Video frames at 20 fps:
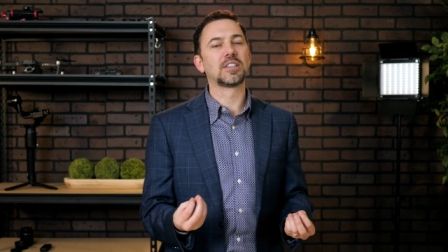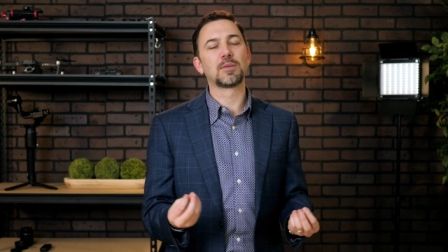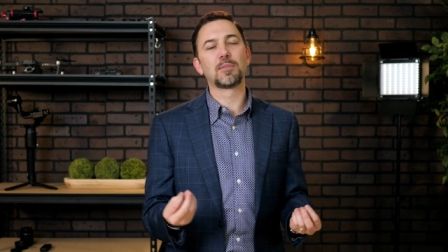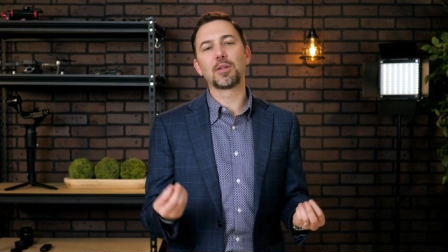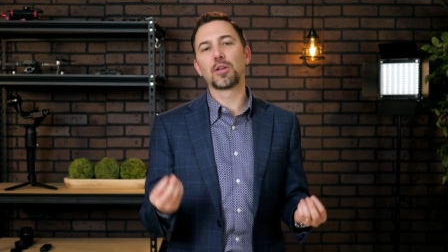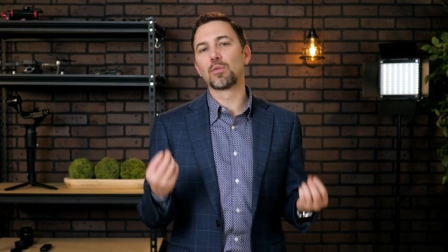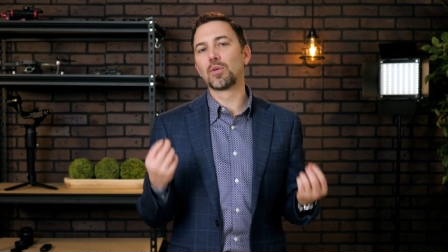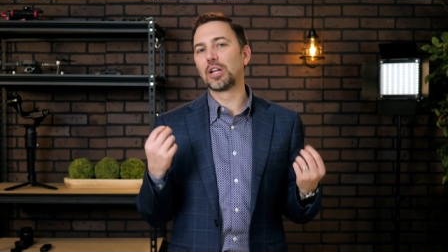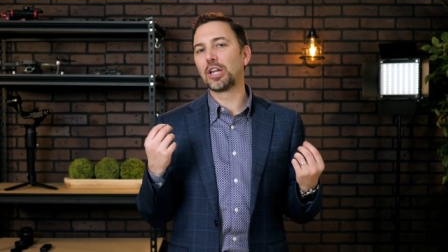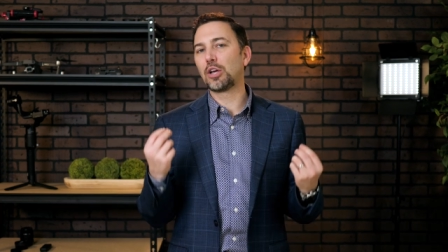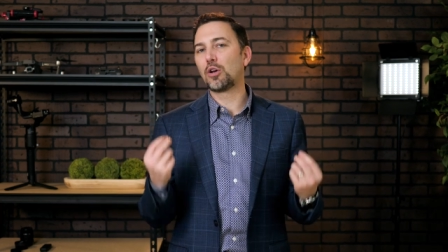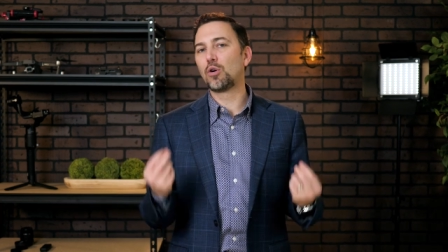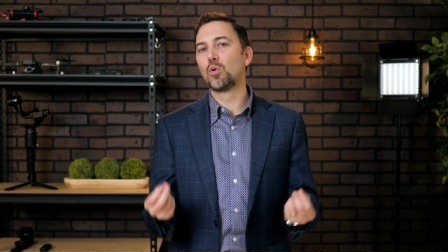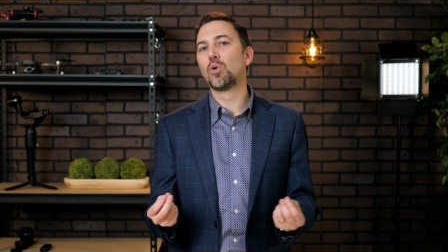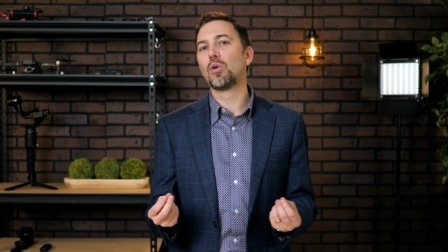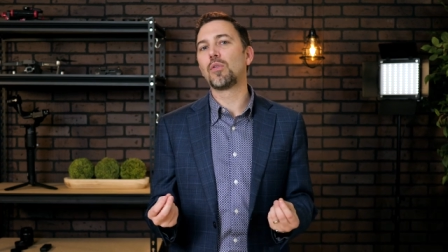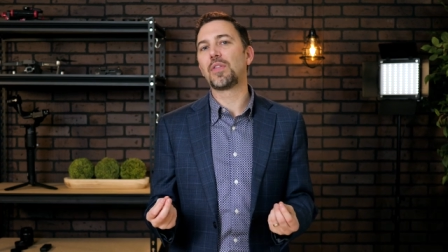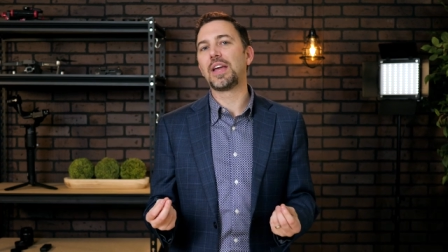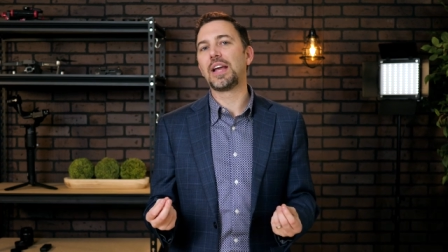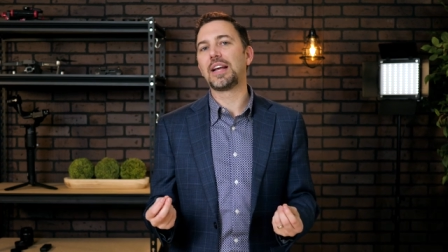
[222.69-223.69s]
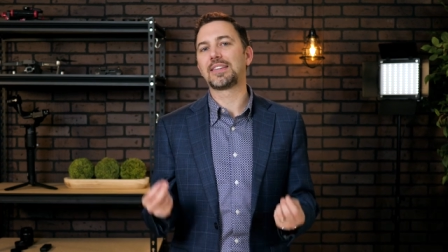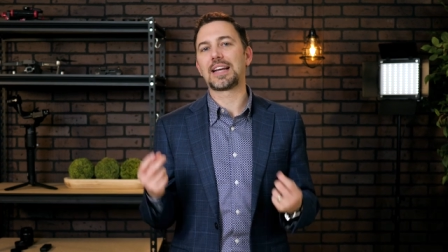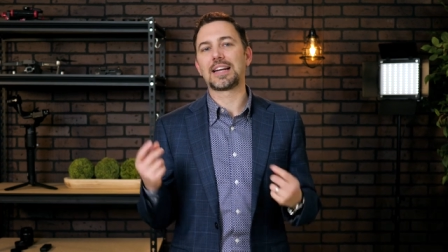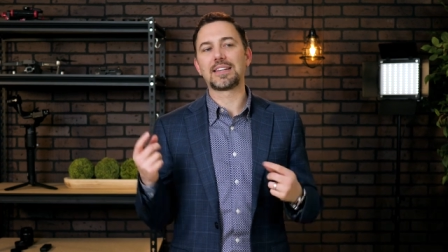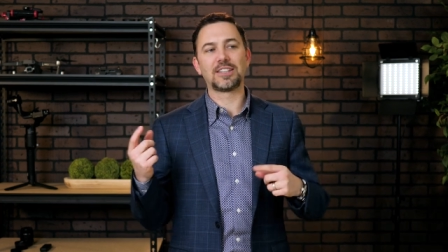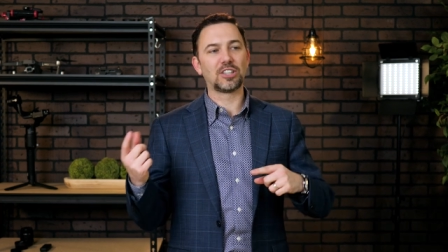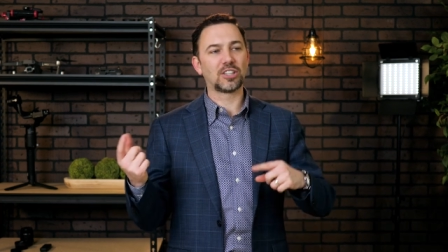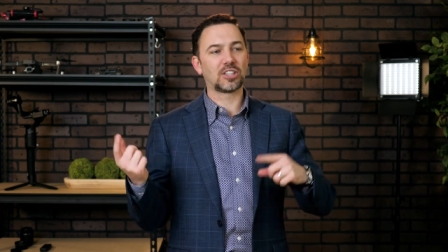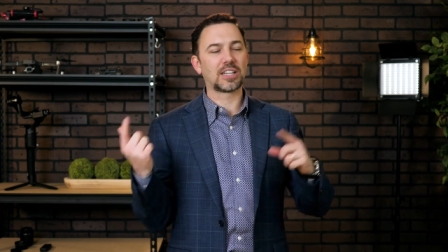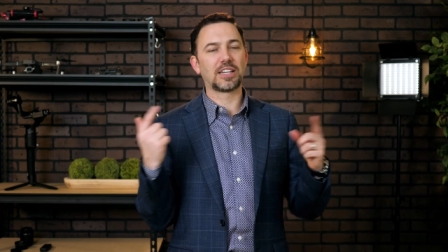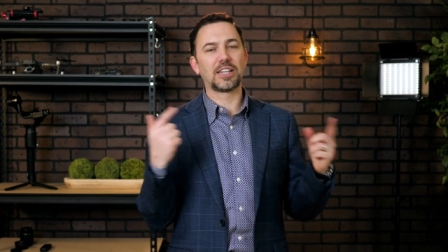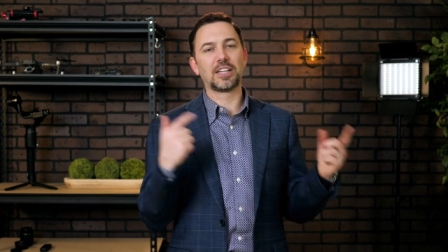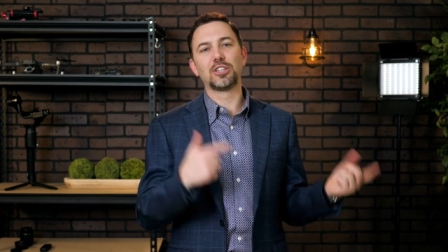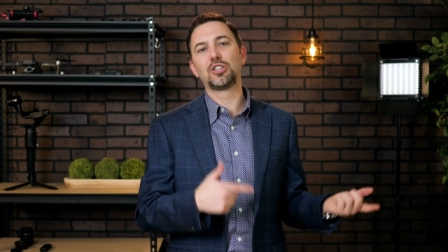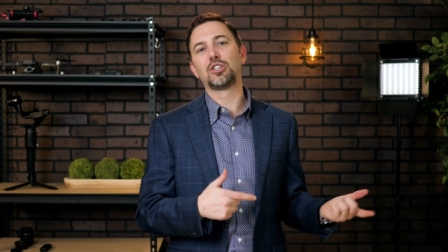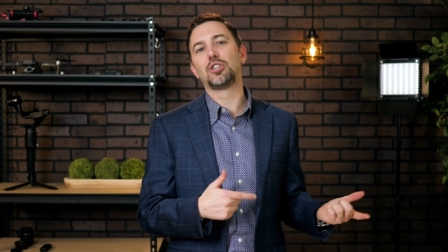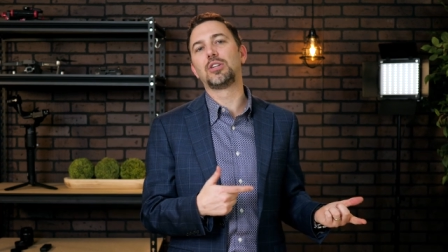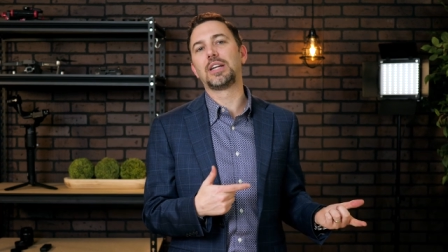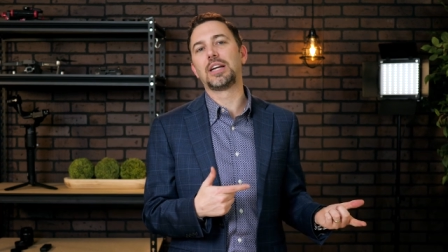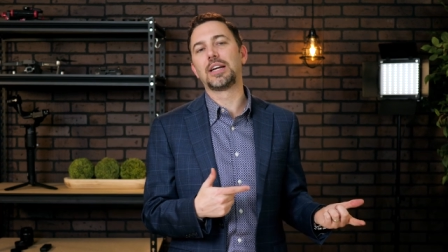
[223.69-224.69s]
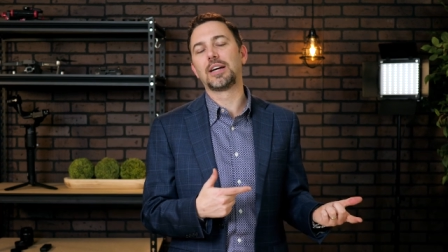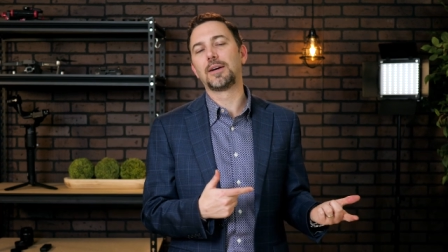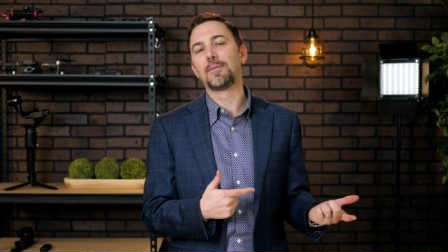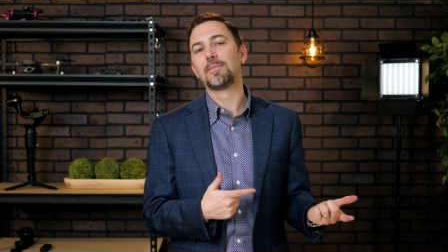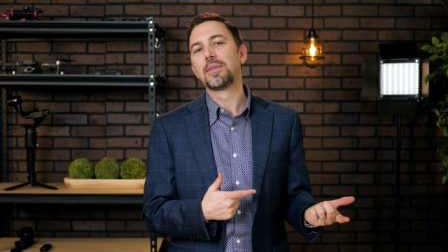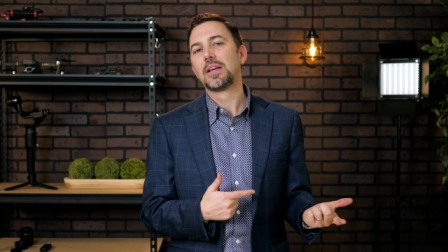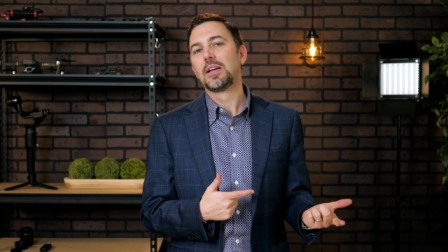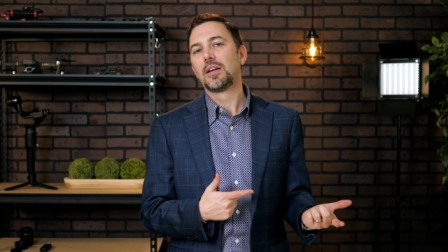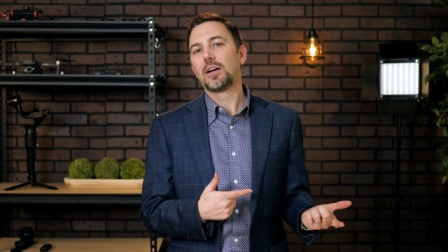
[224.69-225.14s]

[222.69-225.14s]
Some of the really cool things, I actually just got done shooting a,